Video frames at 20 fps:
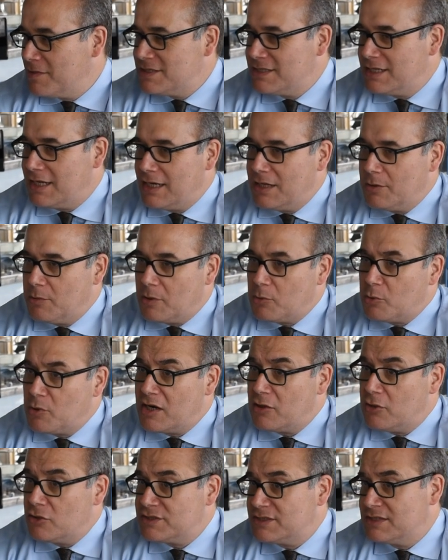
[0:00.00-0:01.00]
basically what we
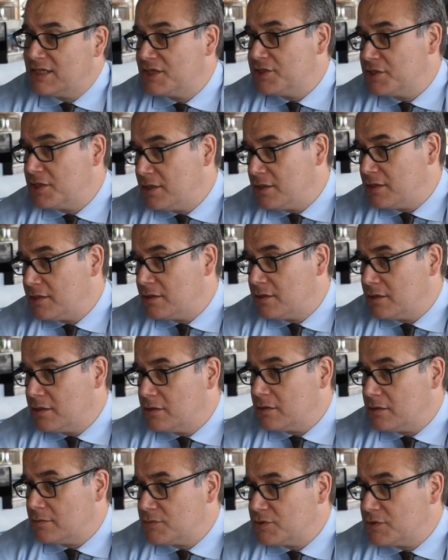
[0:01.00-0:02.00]
are losing a year in
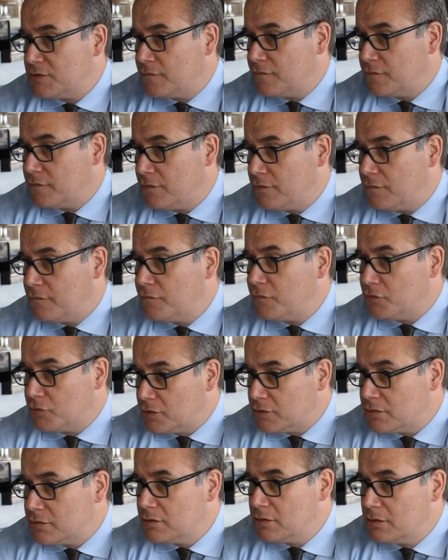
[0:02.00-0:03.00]
terms of, of food
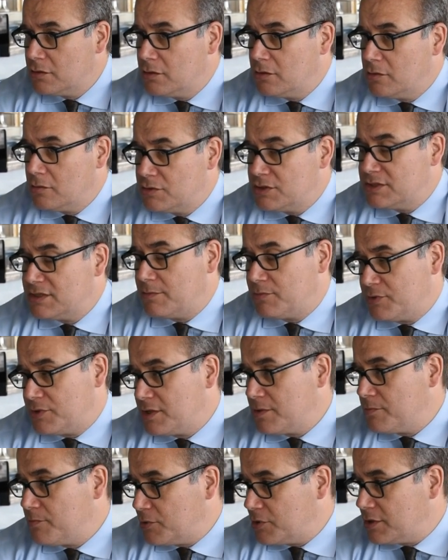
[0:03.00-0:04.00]
which is a
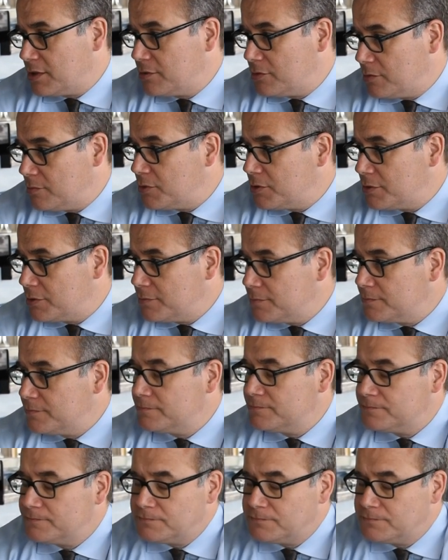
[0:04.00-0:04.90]
pretty important number. Yeah.